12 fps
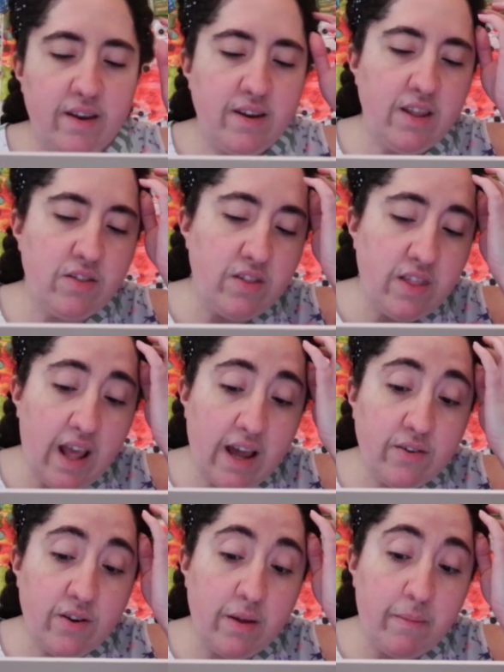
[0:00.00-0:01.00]
This
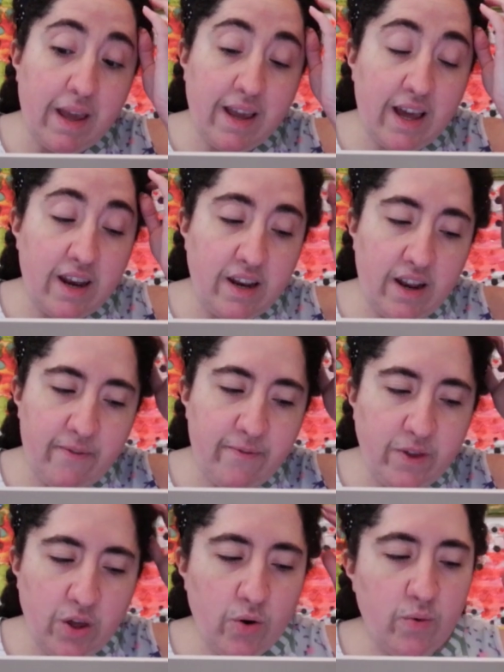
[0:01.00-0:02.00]
naturally made Carina
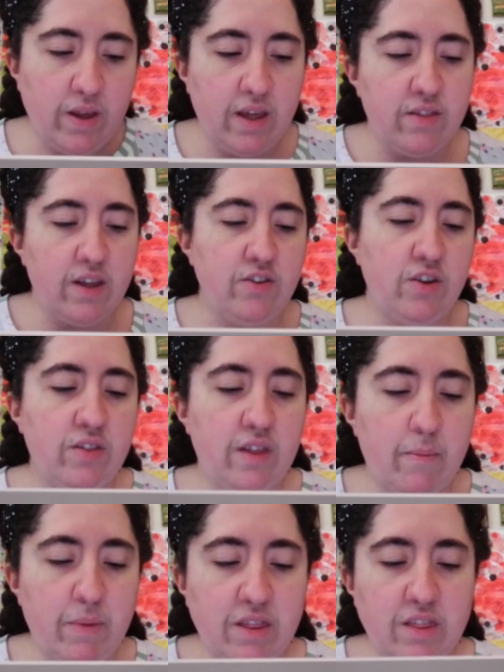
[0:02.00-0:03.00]
furious, and she
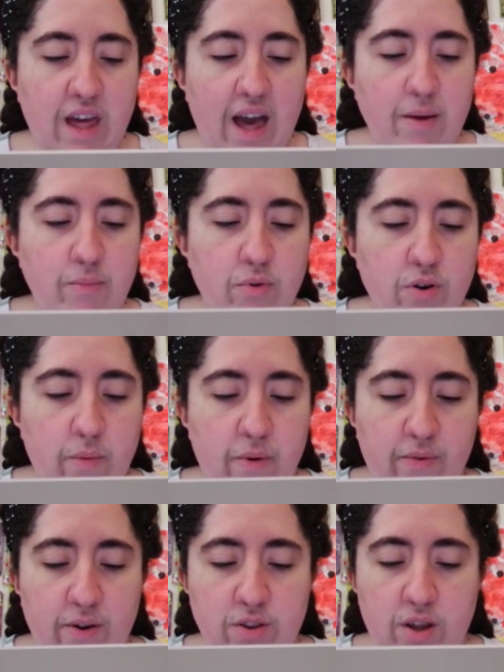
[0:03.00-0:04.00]
sat beside Bruno
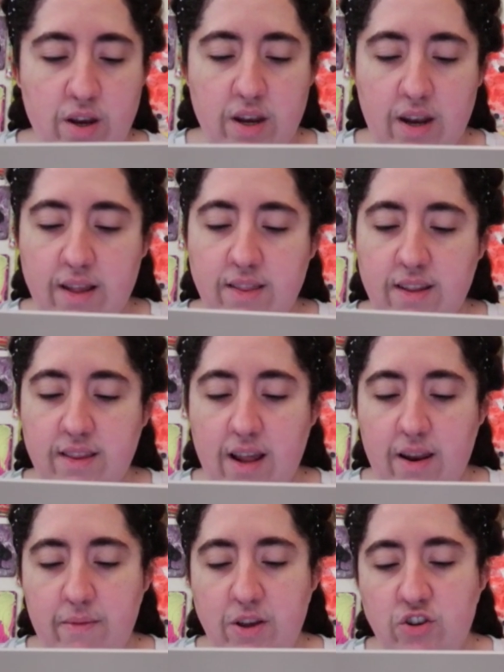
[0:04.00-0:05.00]
before turning on the
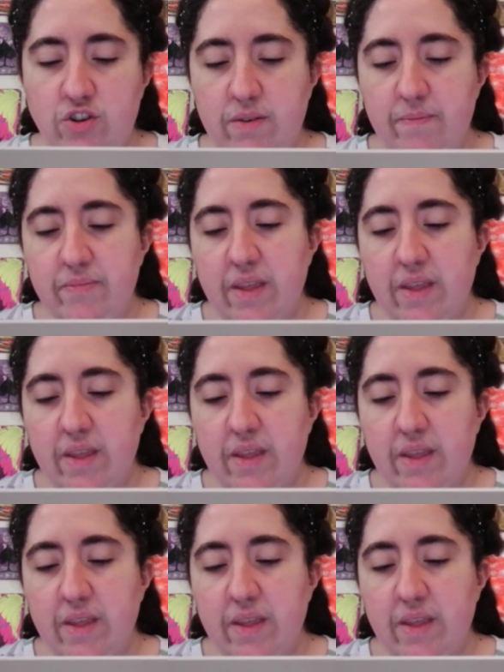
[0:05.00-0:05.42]
television,